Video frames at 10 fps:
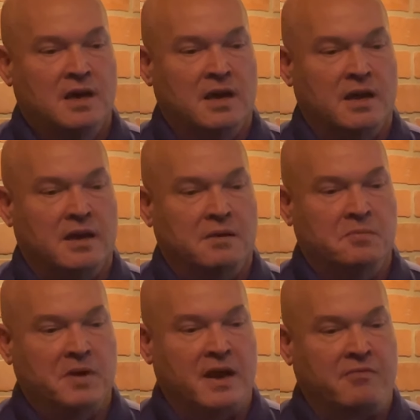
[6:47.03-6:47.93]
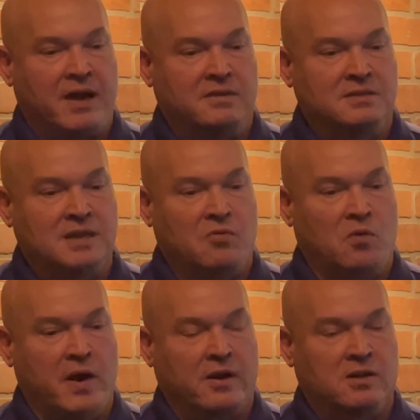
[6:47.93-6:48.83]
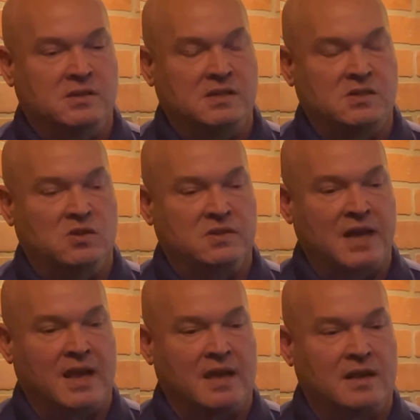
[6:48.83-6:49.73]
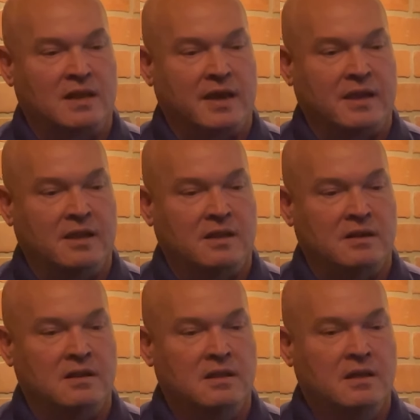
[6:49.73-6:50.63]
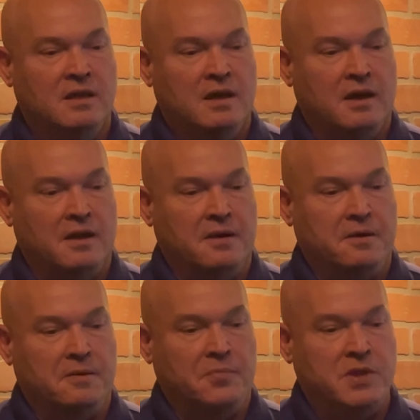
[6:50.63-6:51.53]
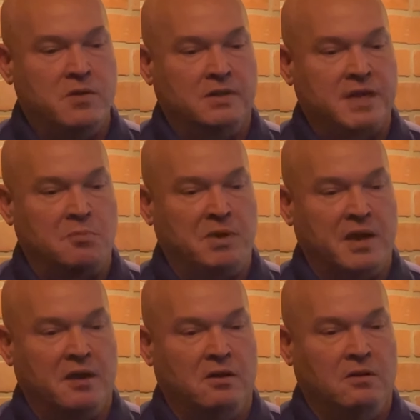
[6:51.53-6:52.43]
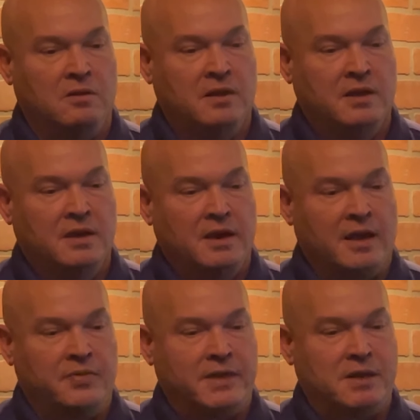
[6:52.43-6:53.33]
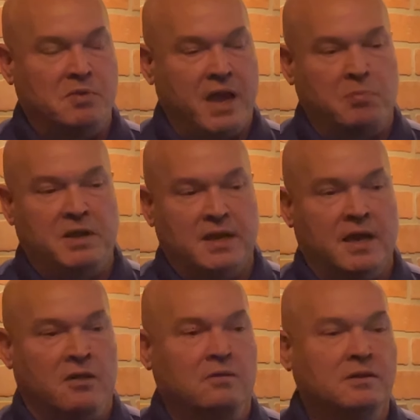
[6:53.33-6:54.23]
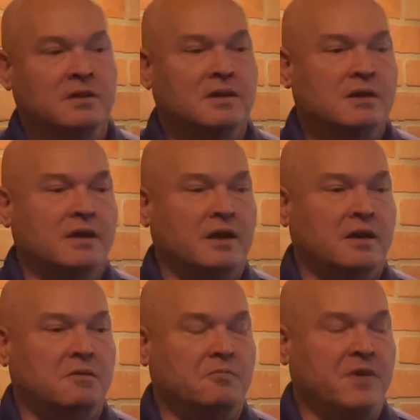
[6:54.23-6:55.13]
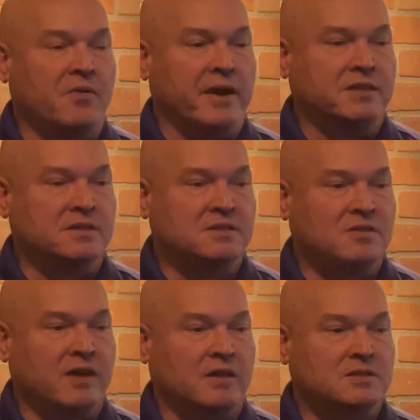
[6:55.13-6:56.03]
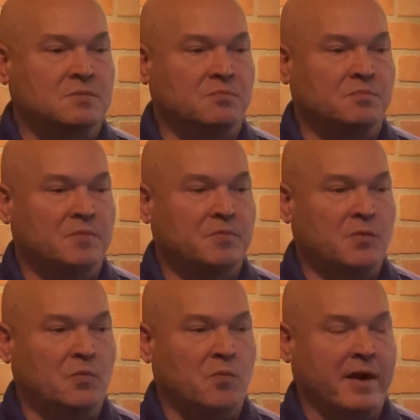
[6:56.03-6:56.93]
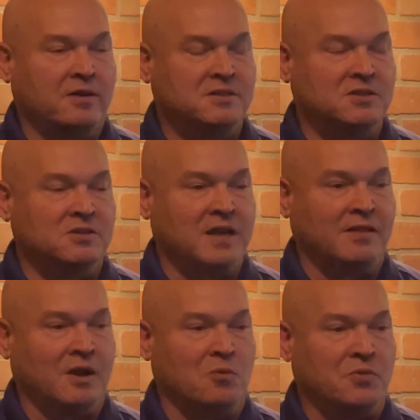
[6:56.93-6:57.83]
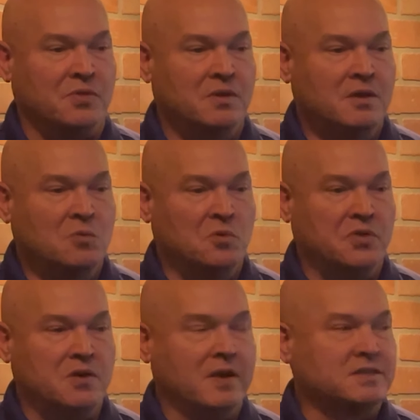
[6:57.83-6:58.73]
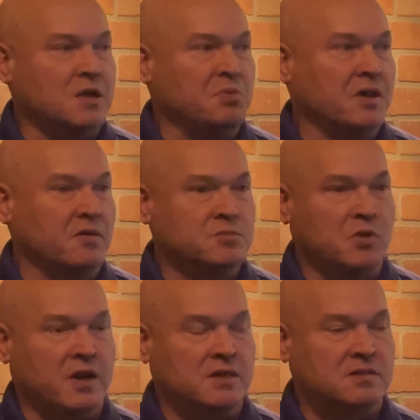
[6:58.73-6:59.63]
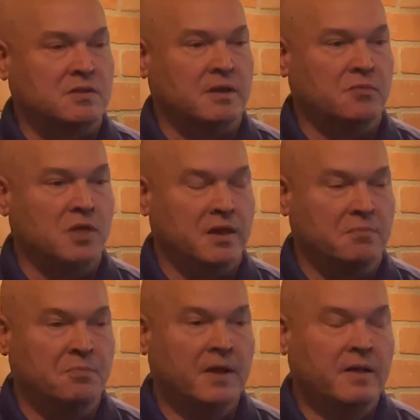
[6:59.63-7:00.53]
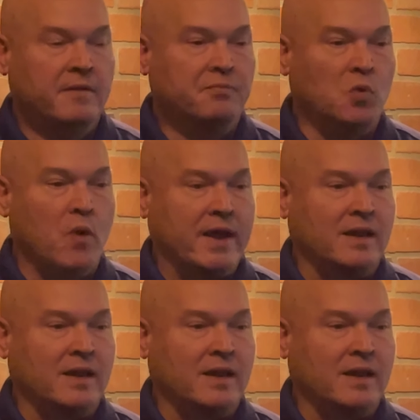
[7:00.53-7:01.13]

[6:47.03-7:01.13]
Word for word: Uh, I've got several records that still stand, like in uh, the USAPL and the WABDL uh, Federation. So I got some records still stand there. With with the USAPL is because the the the weight